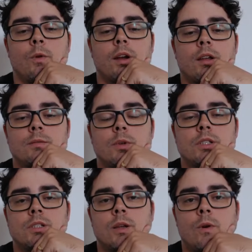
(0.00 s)
work as
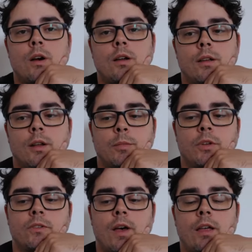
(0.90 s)
much as I want and it
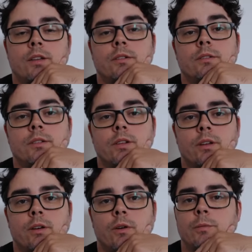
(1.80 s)
puts value into the
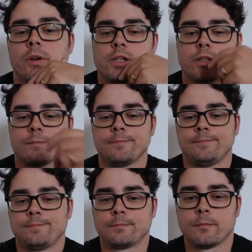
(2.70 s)
corporation,
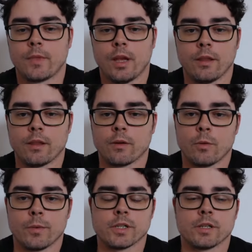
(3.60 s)
and then the
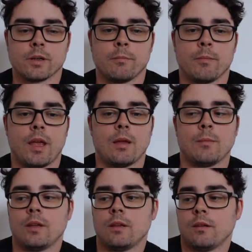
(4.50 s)
corporation can pay
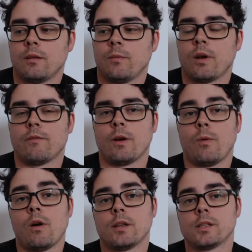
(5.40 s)
me whatever I
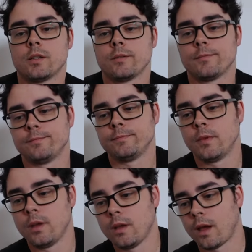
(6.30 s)
want it to.
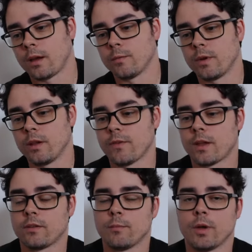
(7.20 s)
I can
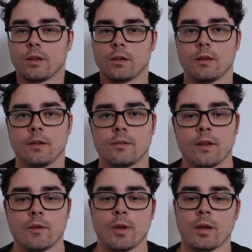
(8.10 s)
reinvest the money
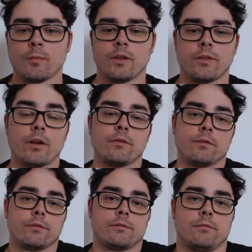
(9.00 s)
instead of paying myself
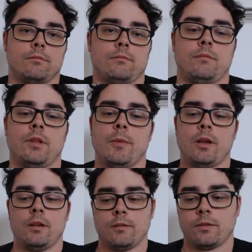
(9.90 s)
the
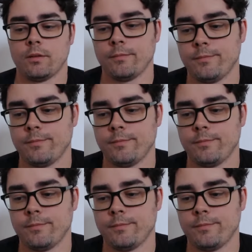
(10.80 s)
money. So